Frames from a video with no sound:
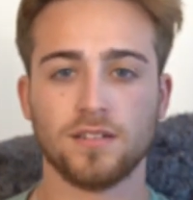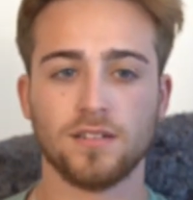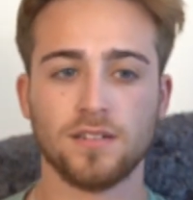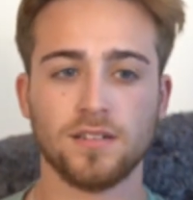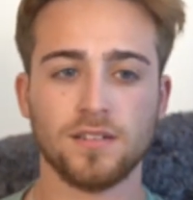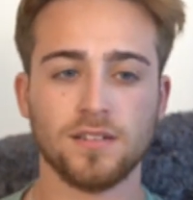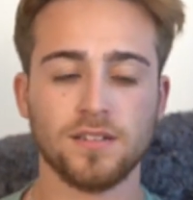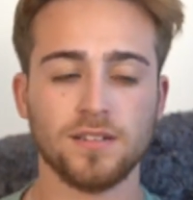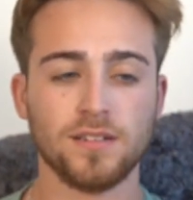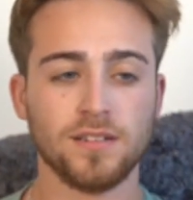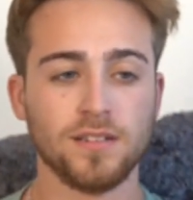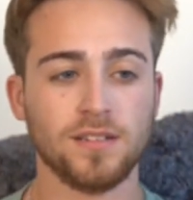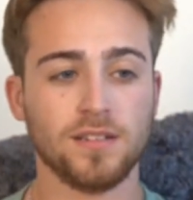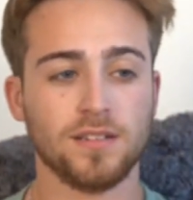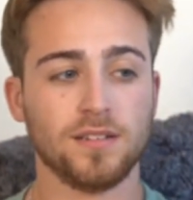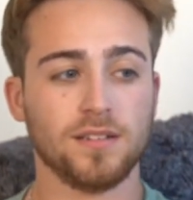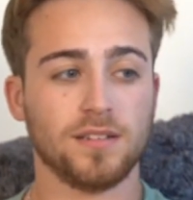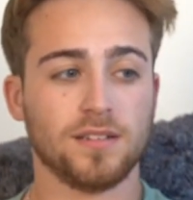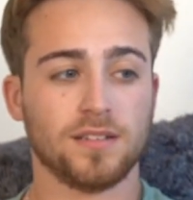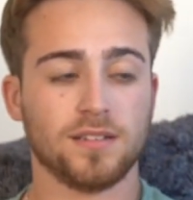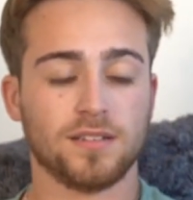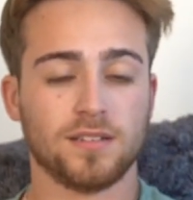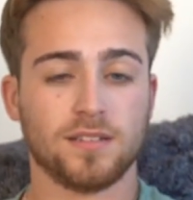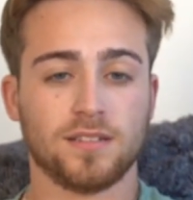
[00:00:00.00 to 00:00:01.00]

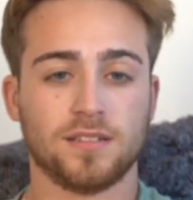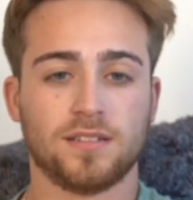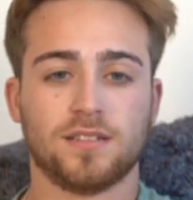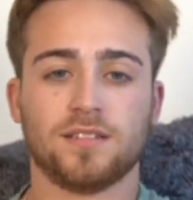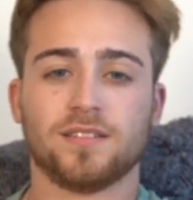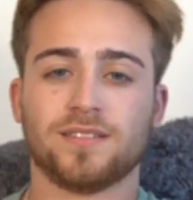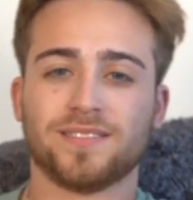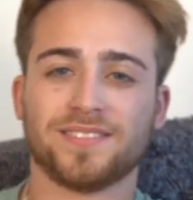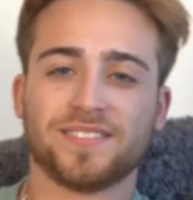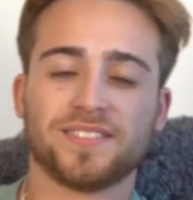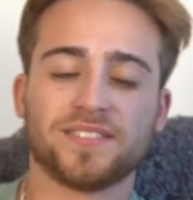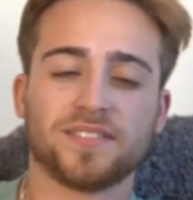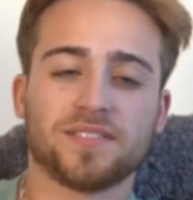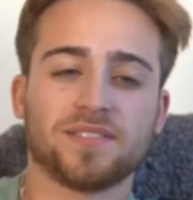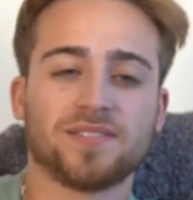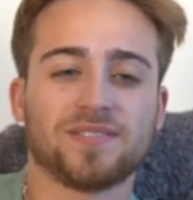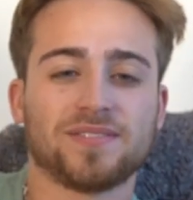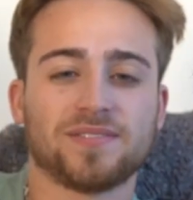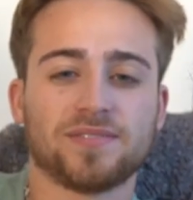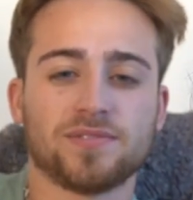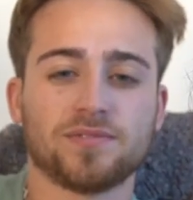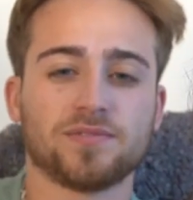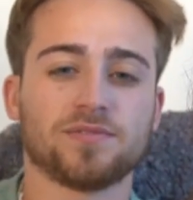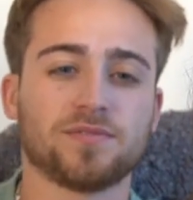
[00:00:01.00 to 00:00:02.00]

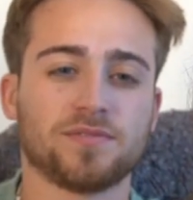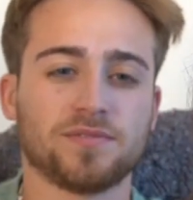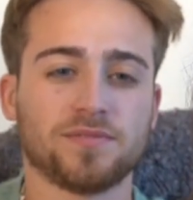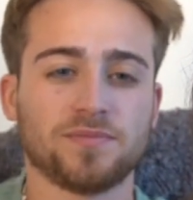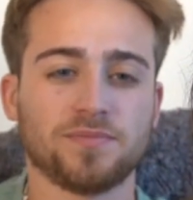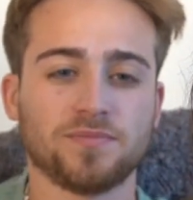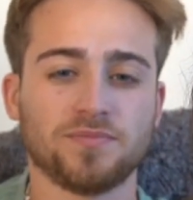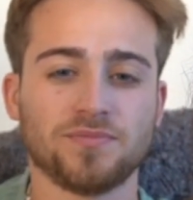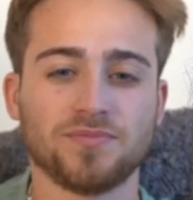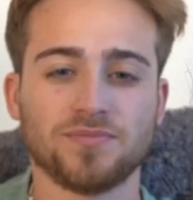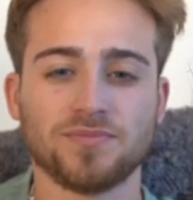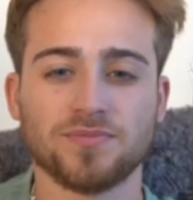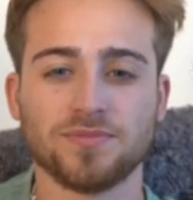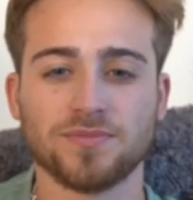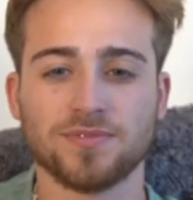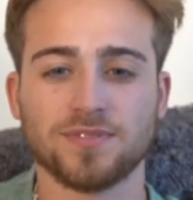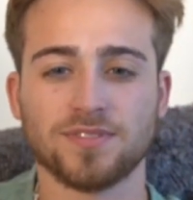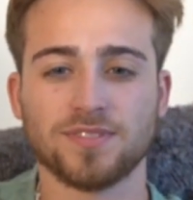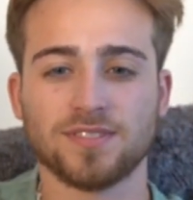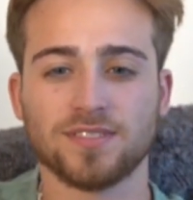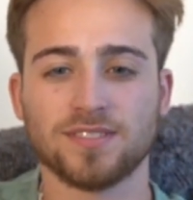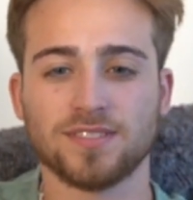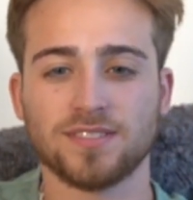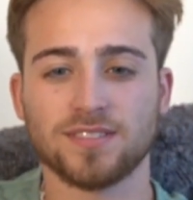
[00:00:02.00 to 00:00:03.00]

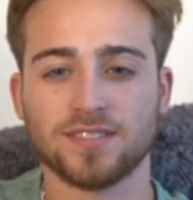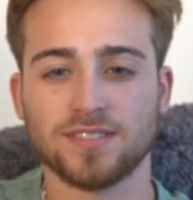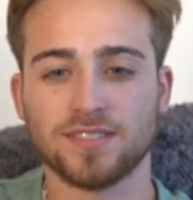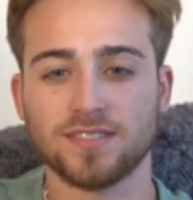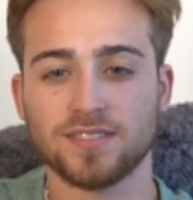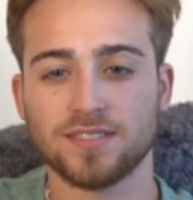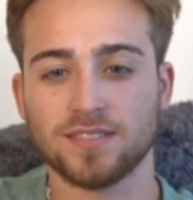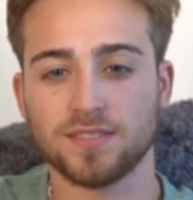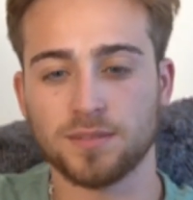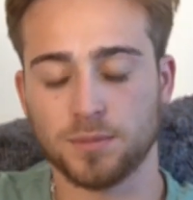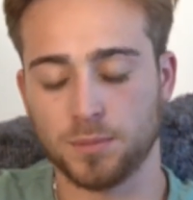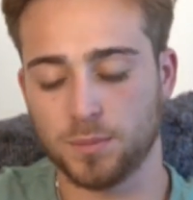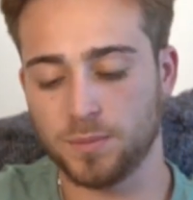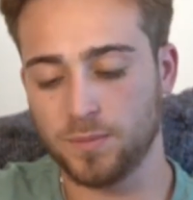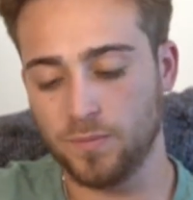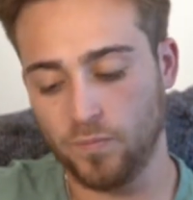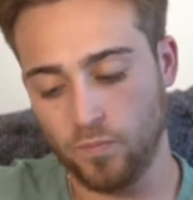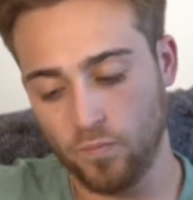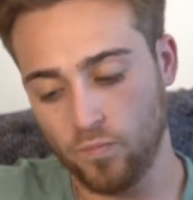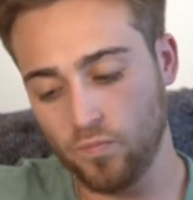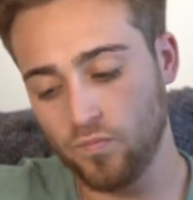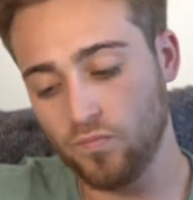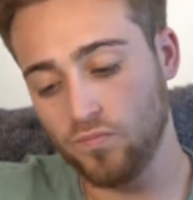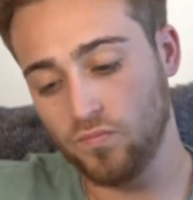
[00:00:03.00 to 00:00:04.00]
(not speaking)